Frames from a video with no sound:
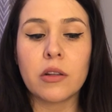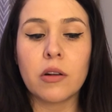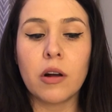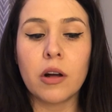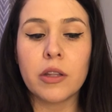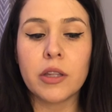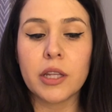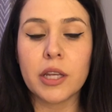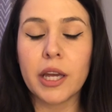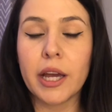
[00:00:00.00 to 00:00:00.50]

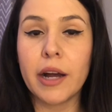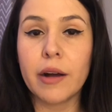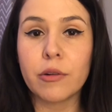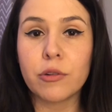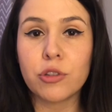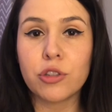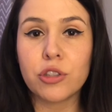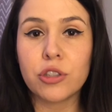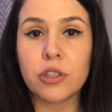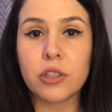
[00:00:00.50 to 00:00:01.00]
on the
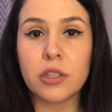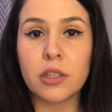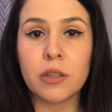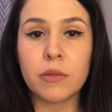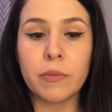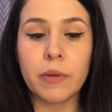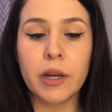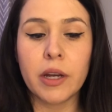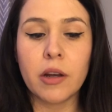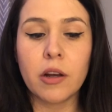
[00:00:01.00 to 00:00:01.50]
couch
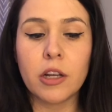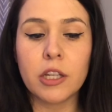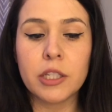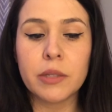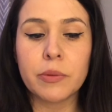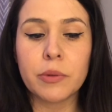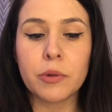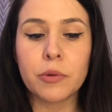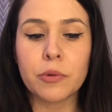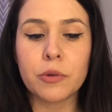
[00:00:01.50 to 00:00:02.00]
in my
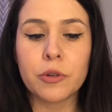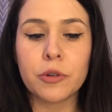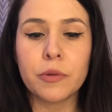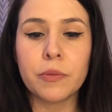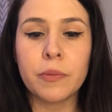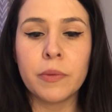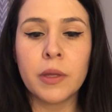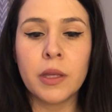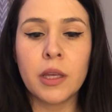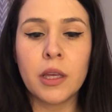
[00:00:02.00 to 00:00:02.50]
hospital
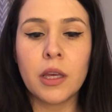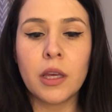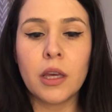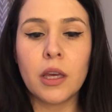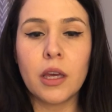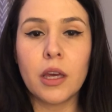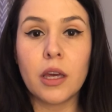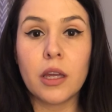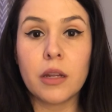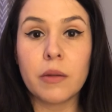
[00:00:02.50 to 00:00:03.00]
room.
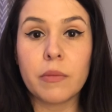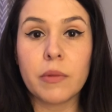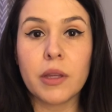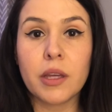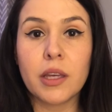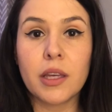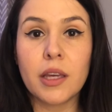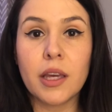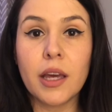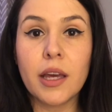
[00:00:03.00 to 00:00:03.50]
And I'm
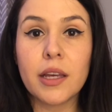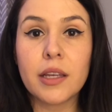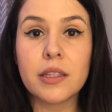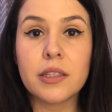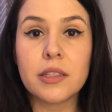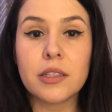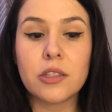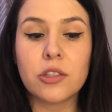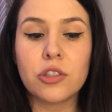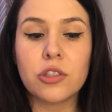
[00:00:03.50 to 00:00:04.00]
like,
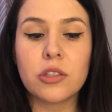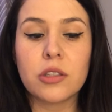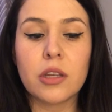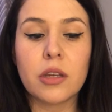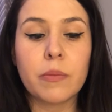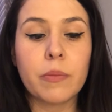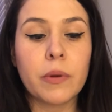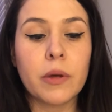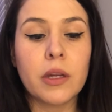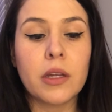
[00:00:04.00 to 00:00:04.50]
yes. And she's
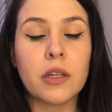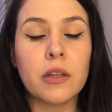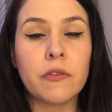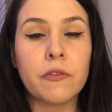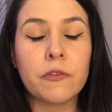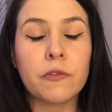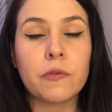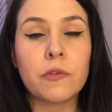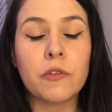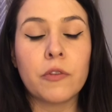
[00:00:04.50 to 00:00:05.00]
like, but if
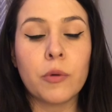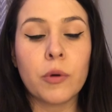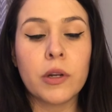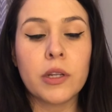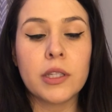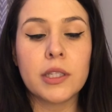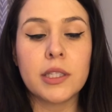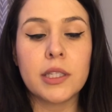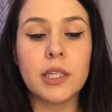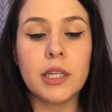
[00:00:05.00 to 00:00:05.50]
you want
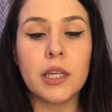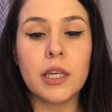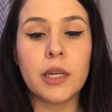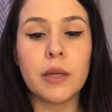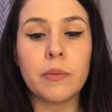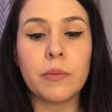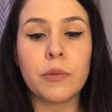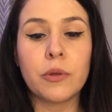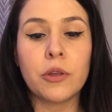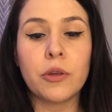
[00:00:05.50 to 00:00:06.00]
to see
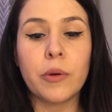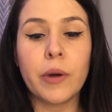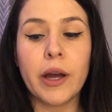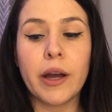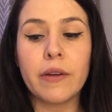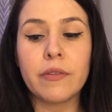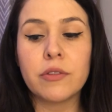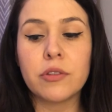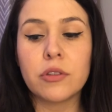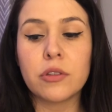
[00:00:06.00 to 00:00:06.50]
him, you
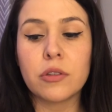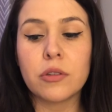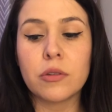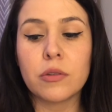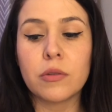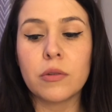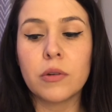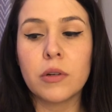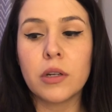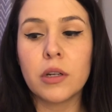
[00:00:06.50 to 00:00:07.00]
have
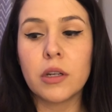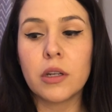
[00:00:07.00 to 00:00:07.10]
to